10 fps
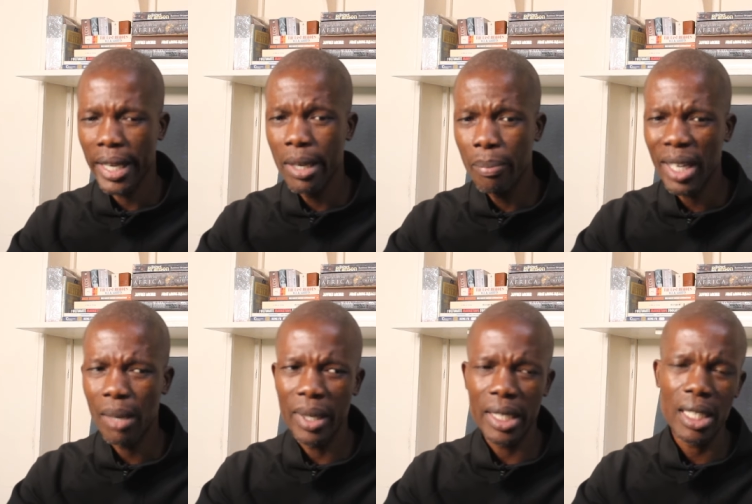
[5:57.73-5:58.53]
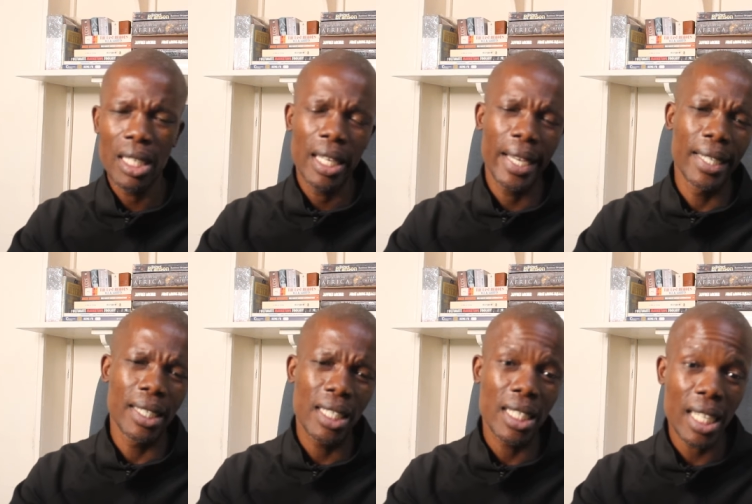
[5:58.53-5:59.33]
in parliament
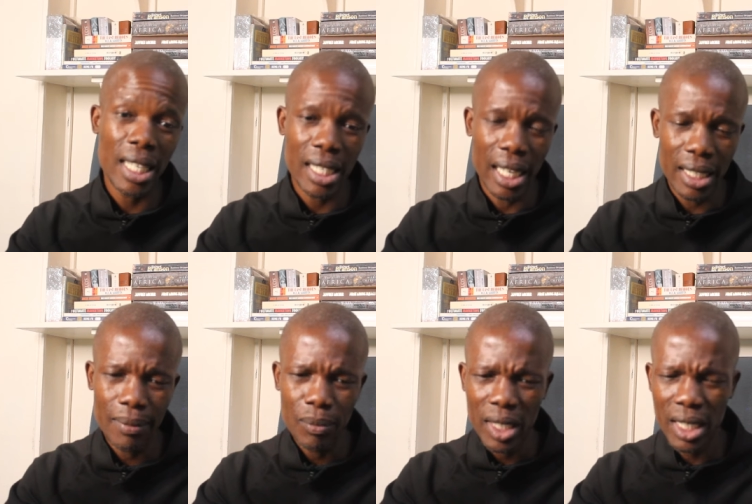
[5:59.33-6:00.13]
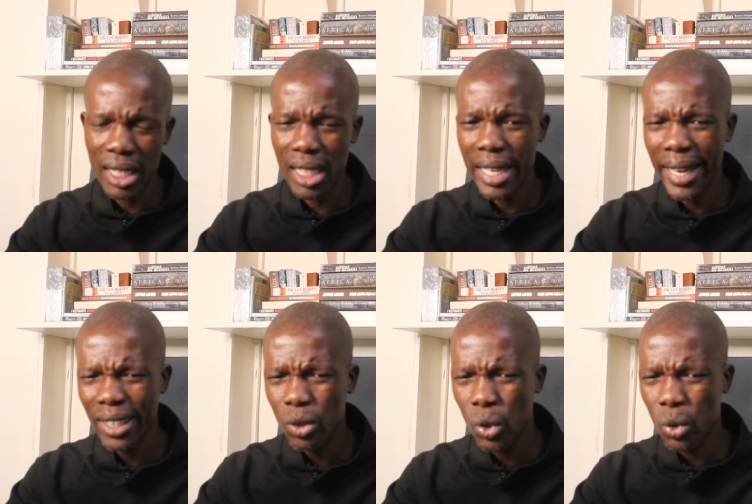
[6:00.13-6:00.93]
and she says that she doesn't
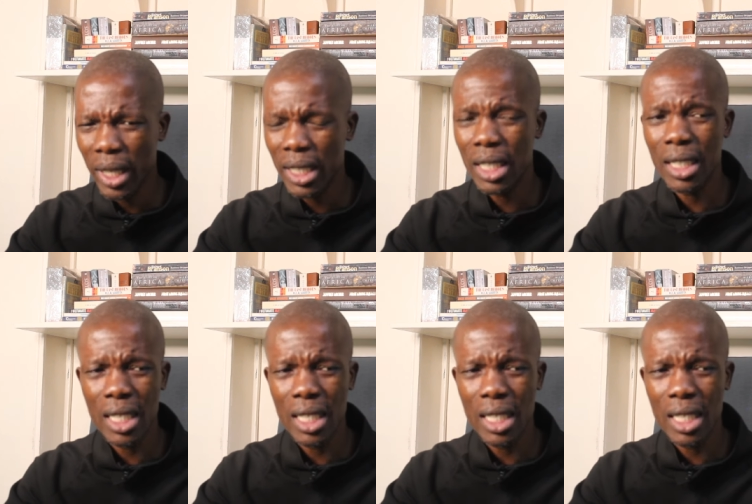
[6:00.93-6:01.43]
need to do that she,